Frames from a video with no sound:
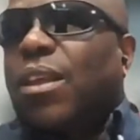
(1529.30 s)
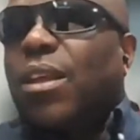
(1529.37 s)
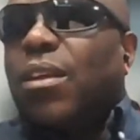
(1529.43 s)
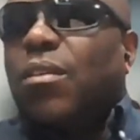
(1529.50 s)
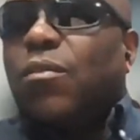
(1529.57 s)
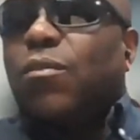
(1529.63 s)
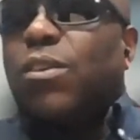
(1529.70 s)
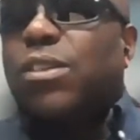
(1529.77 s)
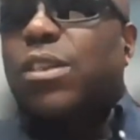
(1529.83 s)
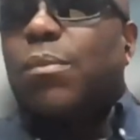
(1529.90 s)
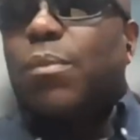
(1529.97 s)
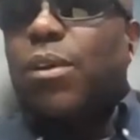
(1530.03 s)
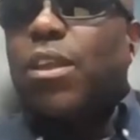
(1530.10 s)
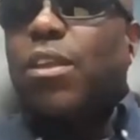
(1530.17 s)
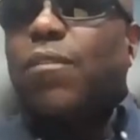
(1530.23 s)
For
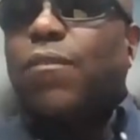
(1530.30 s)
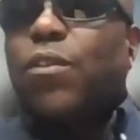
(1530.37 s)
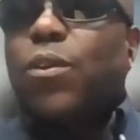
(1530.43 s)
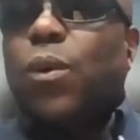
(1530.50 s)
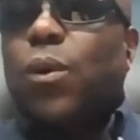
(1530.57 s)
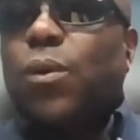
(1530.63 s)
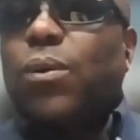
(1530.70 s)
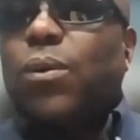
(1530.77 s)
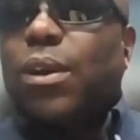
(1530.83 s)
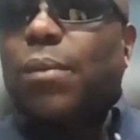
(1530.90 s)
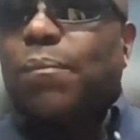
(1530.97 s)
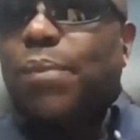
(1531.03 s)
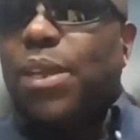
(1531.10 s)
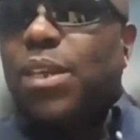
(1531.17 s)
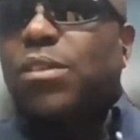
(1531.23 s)
example, if you own a
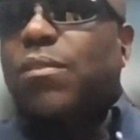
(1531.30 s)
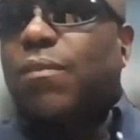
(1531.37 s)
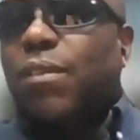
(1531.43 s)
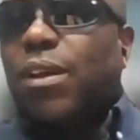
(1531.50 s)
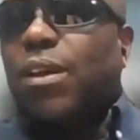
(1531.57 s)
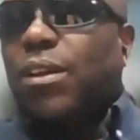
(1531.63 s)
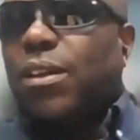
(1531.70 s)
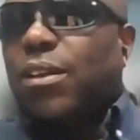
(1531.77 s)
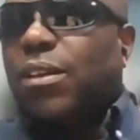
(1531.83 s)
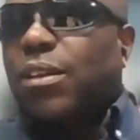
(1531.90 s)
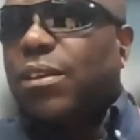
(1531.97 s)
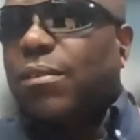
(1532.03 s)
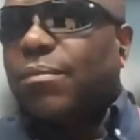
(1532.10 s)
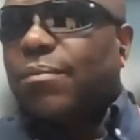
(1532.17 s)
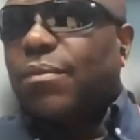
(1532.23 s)
piece of land,
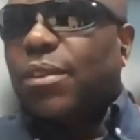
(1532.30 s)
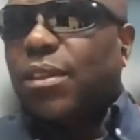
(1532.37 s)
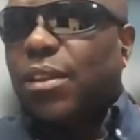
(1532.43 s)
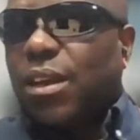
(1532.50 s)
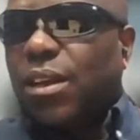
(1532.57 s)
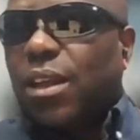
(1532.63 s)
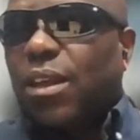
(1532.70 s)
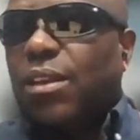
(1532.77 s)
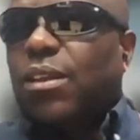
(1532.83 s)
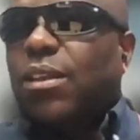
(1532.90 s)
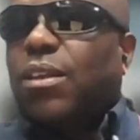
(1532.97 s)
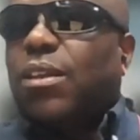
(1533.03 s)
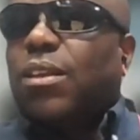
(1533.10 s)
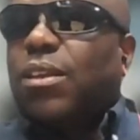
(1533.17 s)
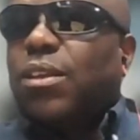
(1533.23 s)
again,
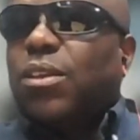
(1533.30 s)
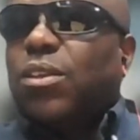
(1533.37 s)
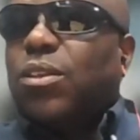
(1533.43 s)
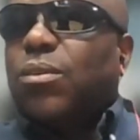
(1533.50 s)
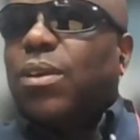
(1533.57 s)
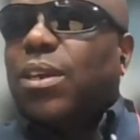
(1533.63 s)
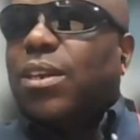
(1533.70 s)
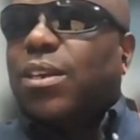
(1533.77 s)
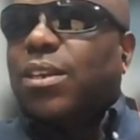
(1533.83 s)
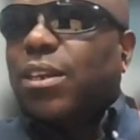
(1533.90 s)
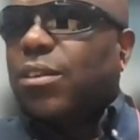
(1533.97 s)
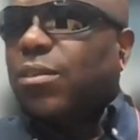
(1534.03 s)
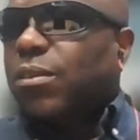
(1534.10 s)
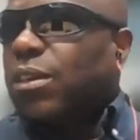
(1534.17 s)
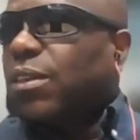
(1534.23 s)
you get a
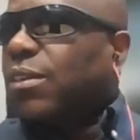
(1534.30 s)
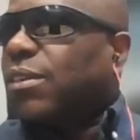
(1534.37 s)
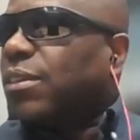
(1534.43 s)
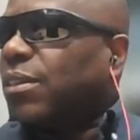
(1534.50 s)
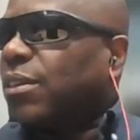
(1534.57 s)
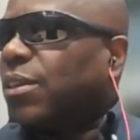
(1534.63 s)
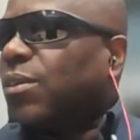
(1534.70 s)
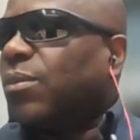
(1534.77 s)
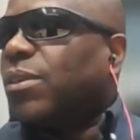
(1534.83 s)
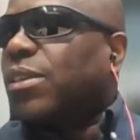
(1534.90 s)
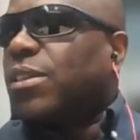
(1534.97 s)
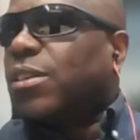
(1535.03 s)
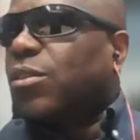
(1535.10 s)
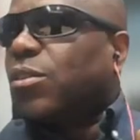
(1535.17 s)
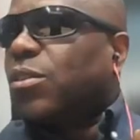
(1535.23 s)
title deed, which
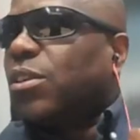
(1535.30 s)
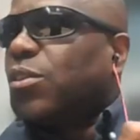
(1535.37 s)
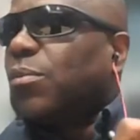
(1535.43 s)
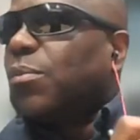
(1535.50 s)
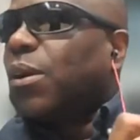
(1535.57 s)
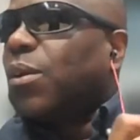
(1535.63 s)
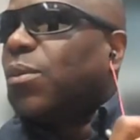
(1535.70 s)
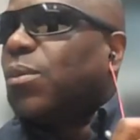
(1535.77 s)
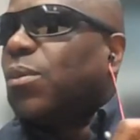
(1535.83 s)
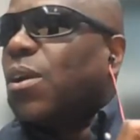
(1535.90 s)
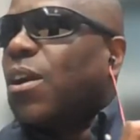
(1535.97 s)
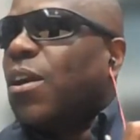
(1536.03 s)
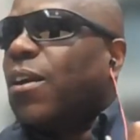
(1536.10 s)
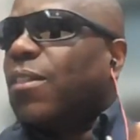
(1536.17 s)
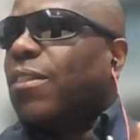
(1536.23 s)
is issued by who?
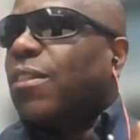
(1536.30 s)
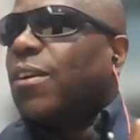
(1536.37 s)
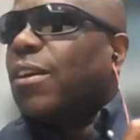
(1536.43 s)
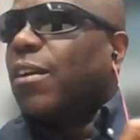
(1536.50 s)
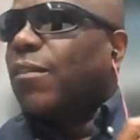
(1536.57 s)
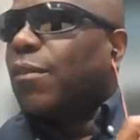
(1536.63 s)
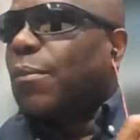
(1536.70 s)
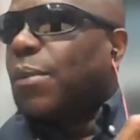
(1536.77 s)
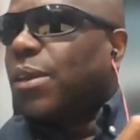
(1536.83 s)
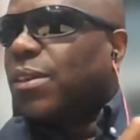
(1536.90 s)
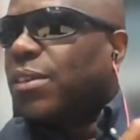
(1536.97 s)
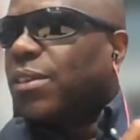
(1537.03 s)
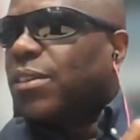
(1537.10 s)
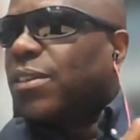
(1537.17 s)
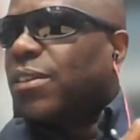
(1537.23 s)
The
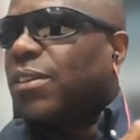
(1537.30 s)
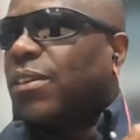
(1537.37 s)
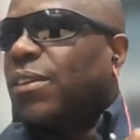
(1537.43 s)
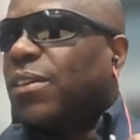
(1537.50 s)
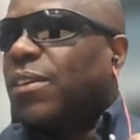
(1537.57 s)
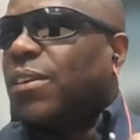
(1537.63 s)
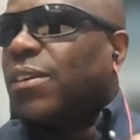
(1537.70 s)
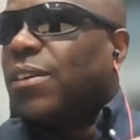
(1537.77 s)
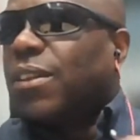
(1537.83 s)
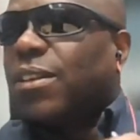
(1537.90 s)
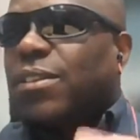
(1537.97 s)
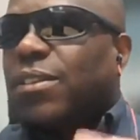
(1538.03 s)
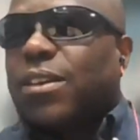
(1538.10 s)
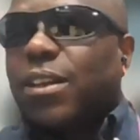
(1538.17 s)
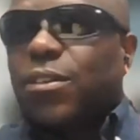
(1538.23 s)
government.
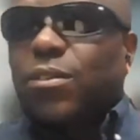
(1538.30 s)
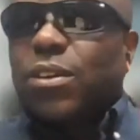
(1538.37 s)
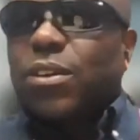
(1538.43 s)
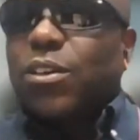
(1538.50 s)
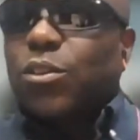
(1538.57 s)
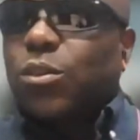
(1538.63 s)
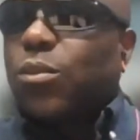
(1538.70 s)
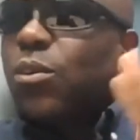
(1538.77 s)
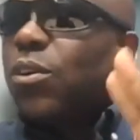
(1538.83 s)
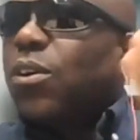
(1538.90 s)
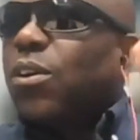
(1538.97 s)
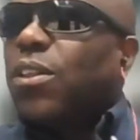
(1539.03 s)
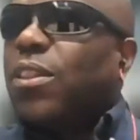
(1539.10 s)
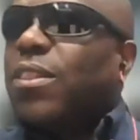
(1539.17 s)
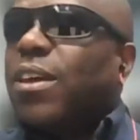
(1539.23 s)
That's a title deed. So
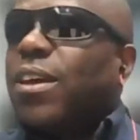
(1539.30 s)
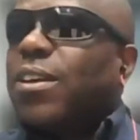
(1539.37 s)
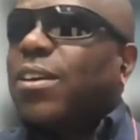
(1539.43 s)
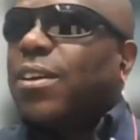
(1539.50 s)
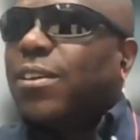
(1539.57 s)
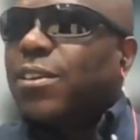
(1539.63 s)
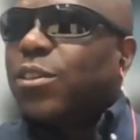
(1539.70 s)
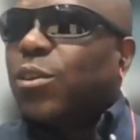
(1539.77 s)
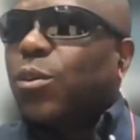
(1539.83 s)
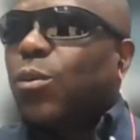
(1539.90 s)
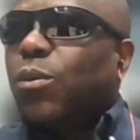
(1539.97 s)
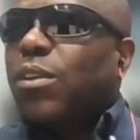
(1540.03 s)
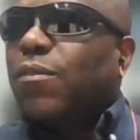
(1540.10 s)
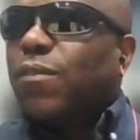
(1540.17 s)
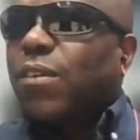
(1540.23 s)
that land is
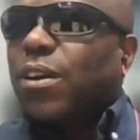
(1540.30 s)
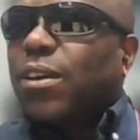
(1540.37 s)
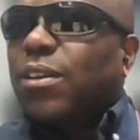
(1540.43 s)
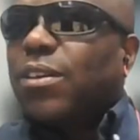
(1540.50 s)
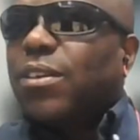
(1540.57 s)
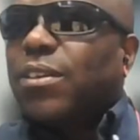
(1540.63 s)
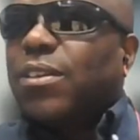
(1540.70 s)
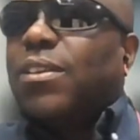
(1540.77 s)
codified.